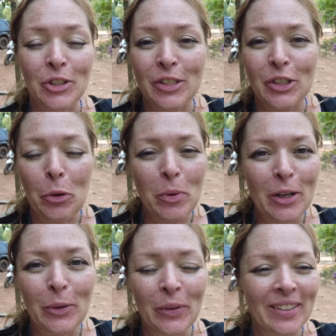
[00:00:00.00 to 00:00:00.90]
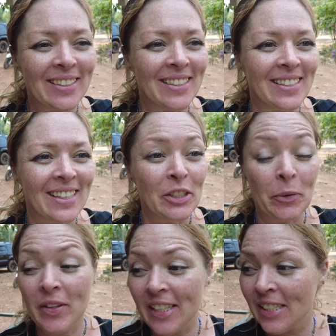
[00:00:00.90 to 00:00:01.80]
just so many cool things to see.
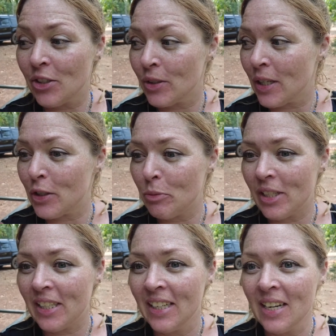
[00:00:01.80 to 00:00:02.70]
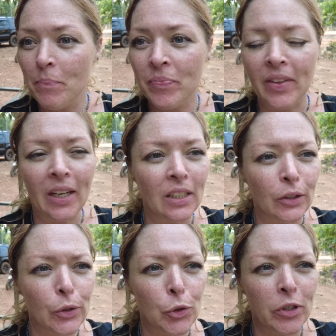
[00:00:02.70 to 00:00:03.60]
So this turns out to be like a
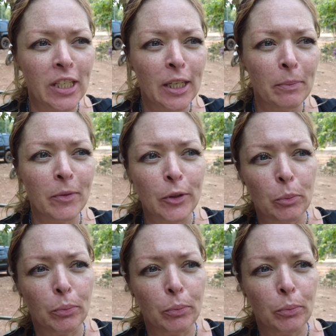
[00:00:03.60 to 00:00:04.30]
little stream. There's a